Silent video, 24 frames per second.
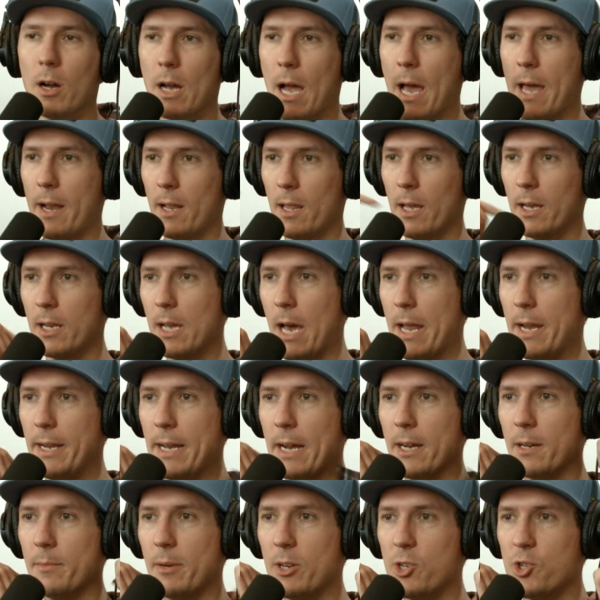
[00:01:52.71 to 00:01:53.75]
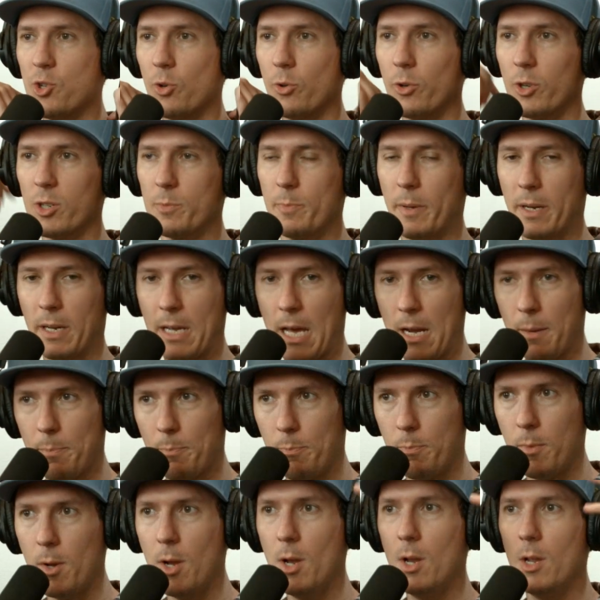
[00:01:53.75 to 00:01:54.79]
I had it like kind of down to my shoulders, but it kind of,
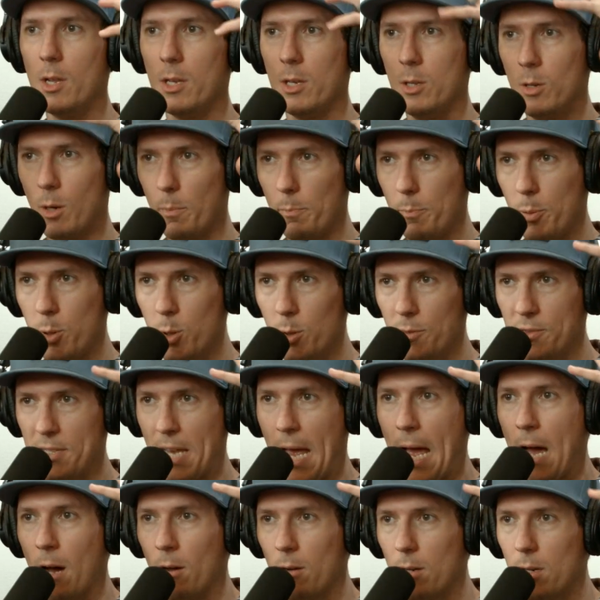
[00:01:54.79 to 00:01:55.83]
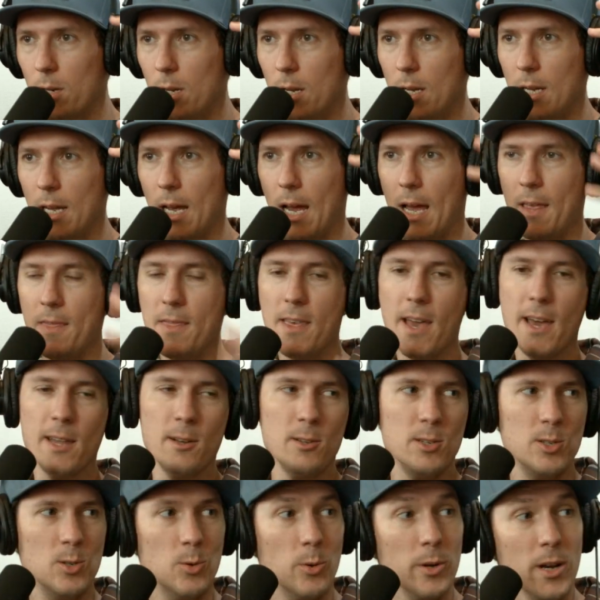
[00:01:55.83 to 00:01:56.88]
poofs out. And then
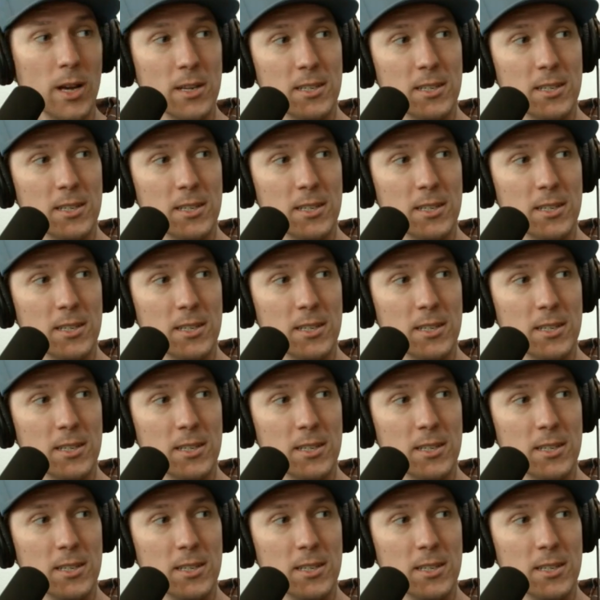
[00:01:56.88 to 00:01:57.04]
you know what I did?